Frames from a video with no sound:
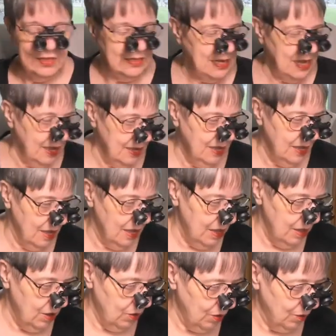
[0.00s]
say
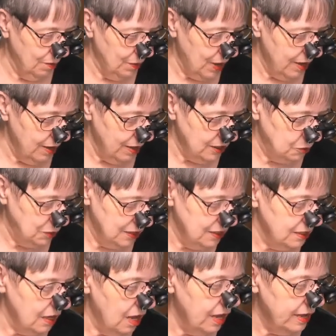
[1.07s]
my husband
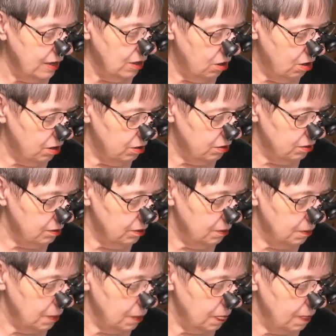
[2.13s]
and I are
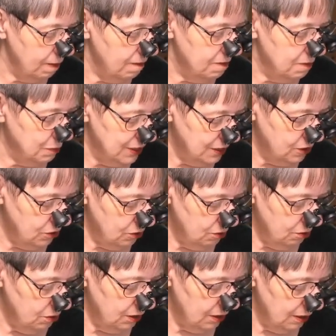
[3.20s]

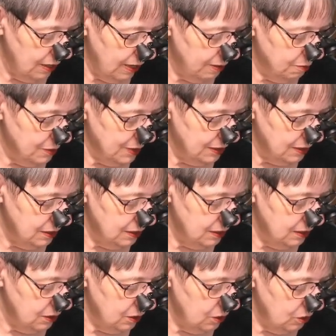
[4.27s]
Mr. and Mrs.
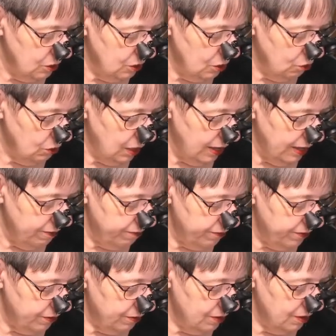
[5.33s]
No
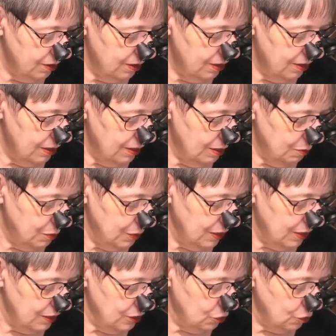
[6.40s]
Life,
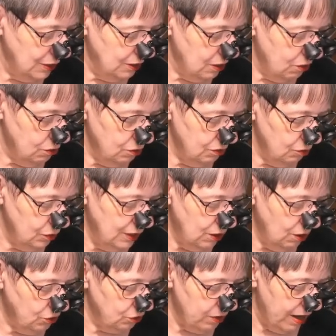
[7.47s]
because we don't
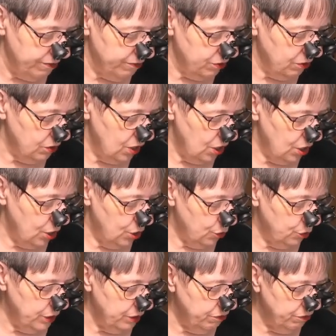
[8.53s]
travel.
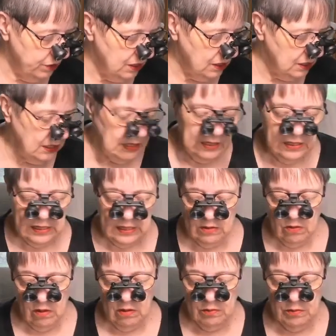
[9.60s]
We really, in
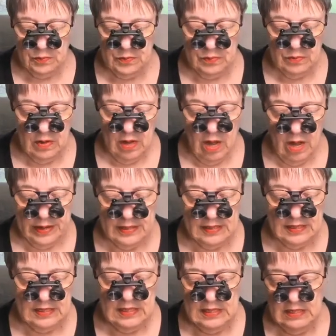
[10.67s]
all
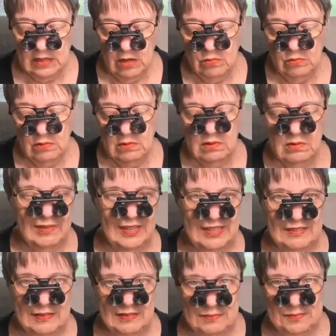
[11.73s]
honesty, don't
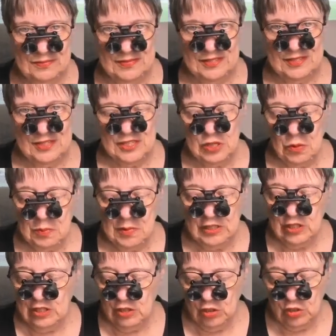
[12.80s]
so much
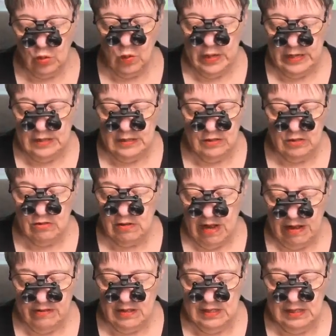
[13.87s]
enjoy
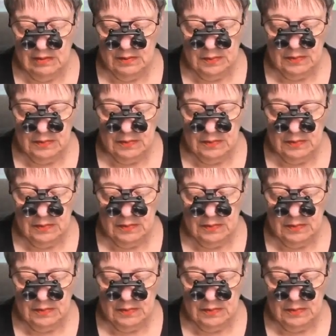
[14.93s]
traveling.